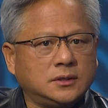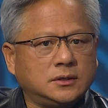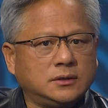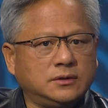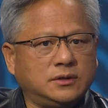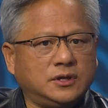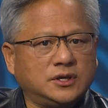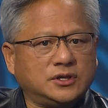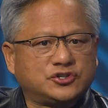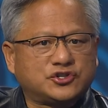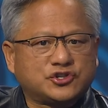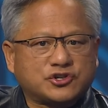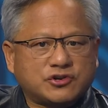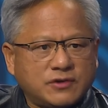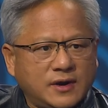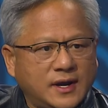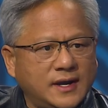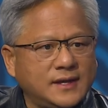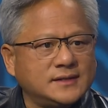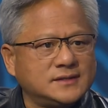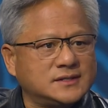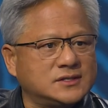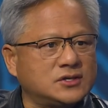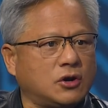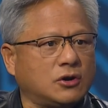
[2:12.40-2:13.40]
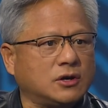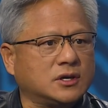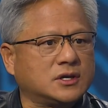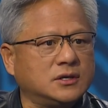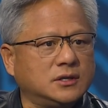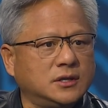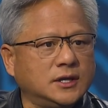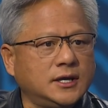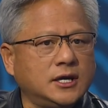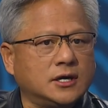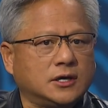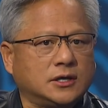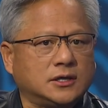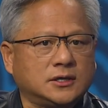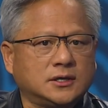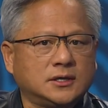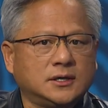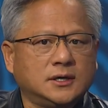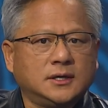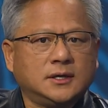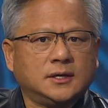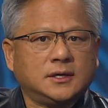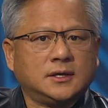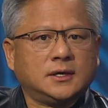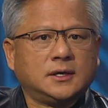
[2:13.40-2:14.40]
the trends are clear,
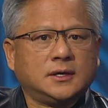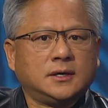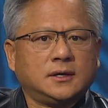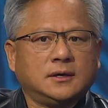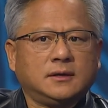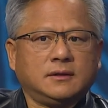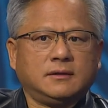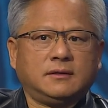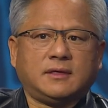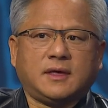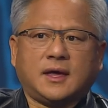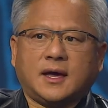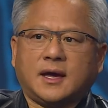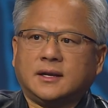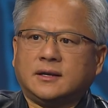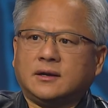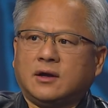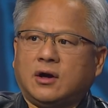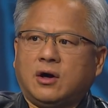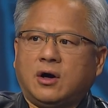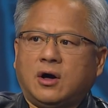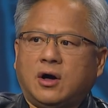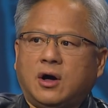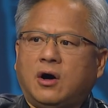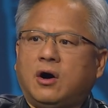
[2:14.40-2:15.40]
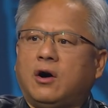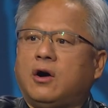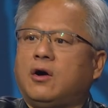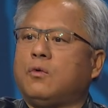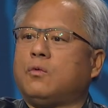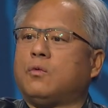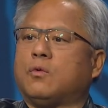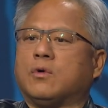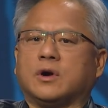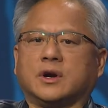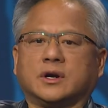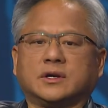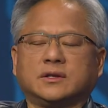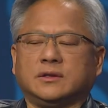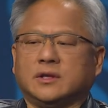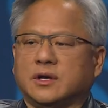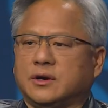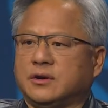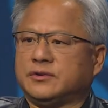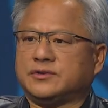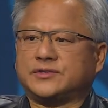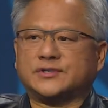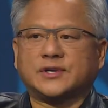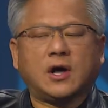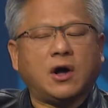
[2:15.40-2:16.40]
that all
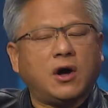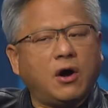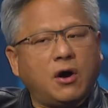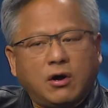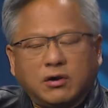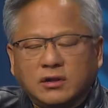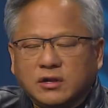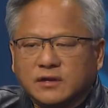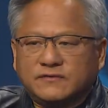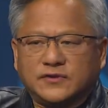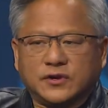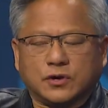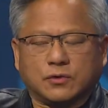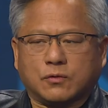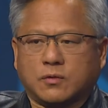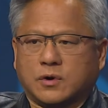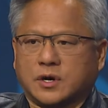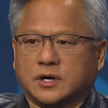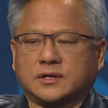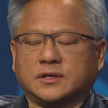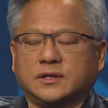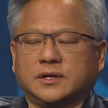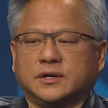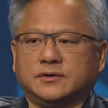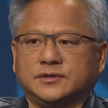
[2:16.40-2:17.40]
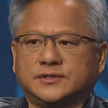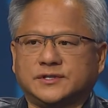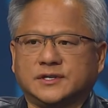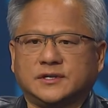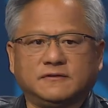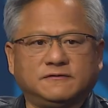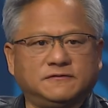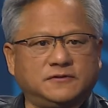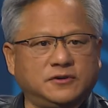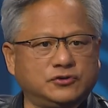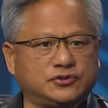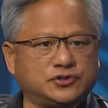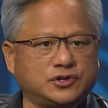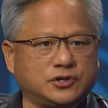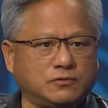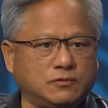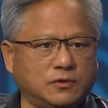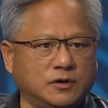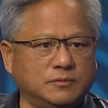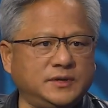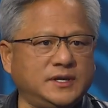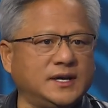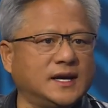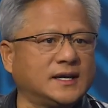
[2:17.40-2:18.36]
workloads, all of your workloads in the future will be